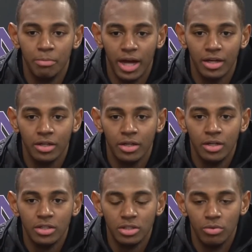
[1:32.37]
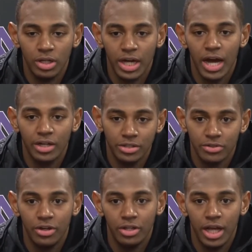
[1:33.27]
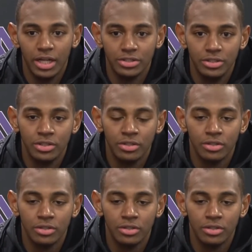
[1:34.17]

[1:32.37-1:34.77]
get back to what got us there last year.